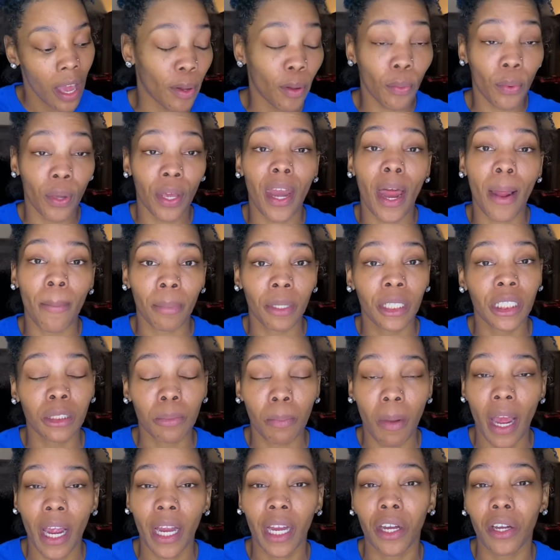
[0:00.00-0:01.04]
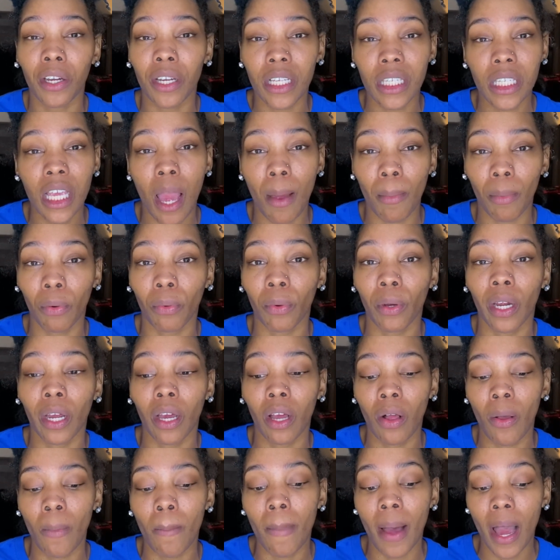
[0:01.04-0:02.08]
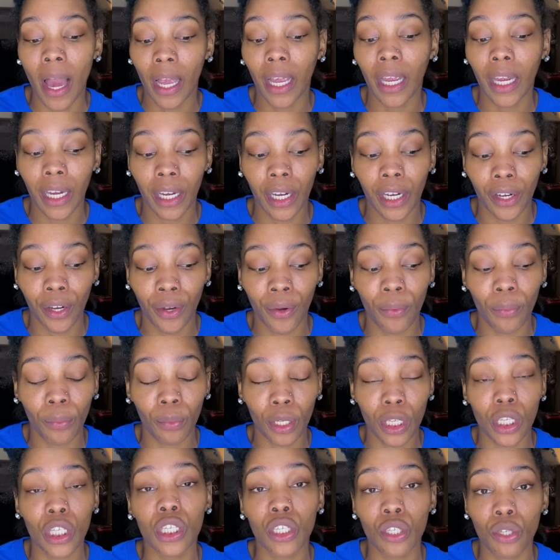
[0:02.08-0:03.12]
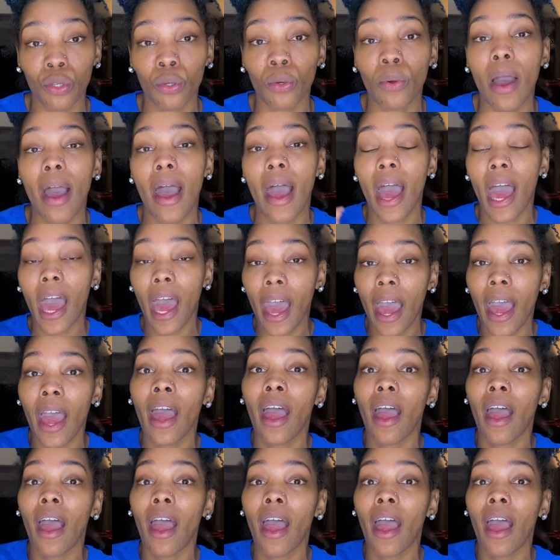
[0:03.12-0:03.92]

But when I bleached my hair this time around, my hair went to high